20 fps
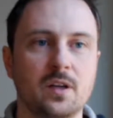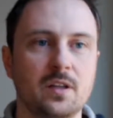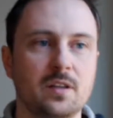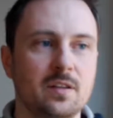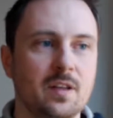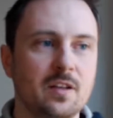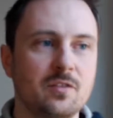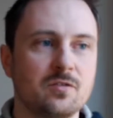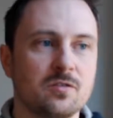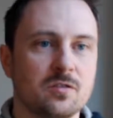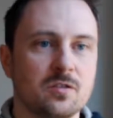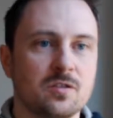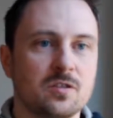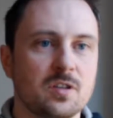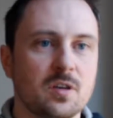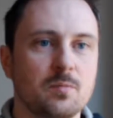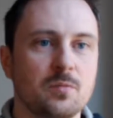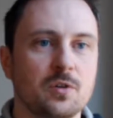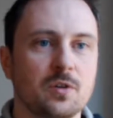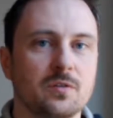That's the
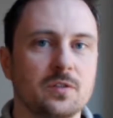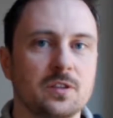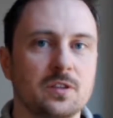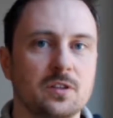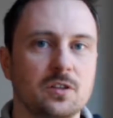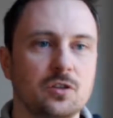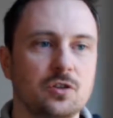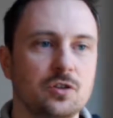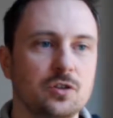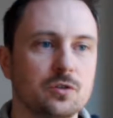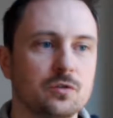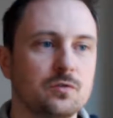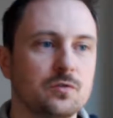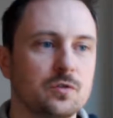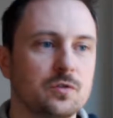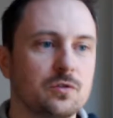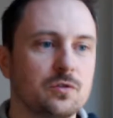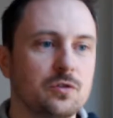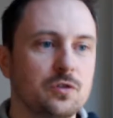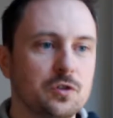symbol of it.
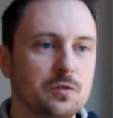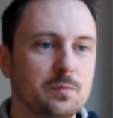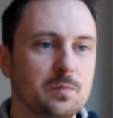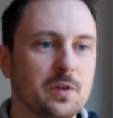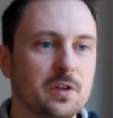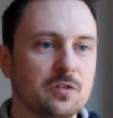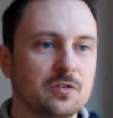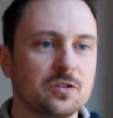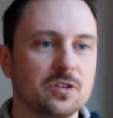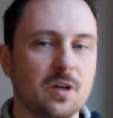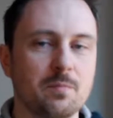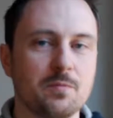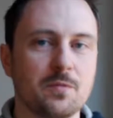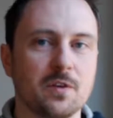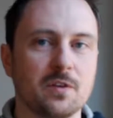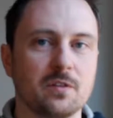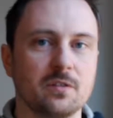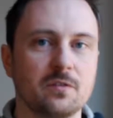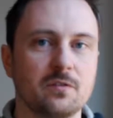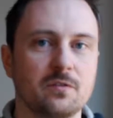You've built
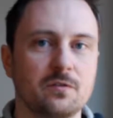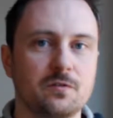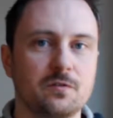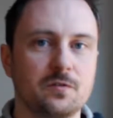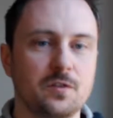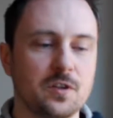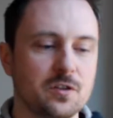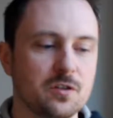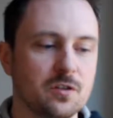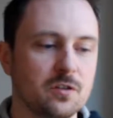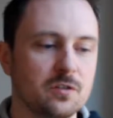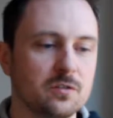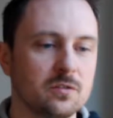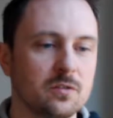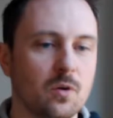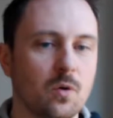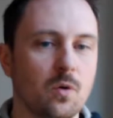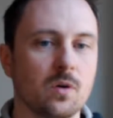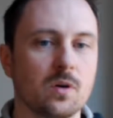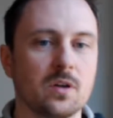something, physical
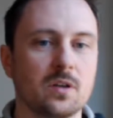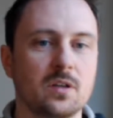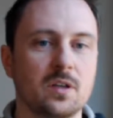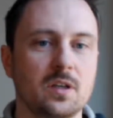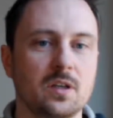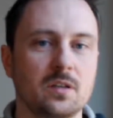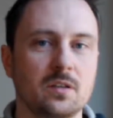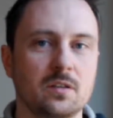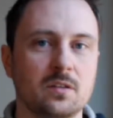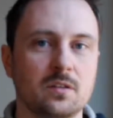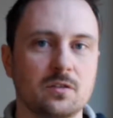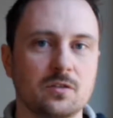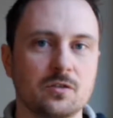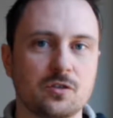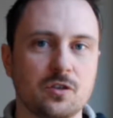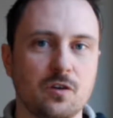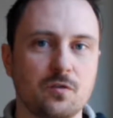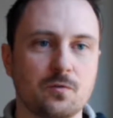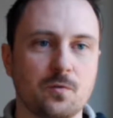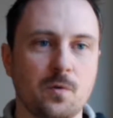or
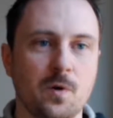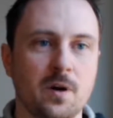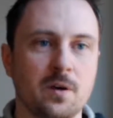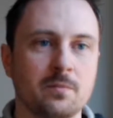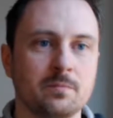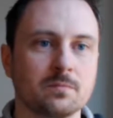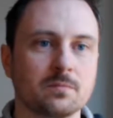software,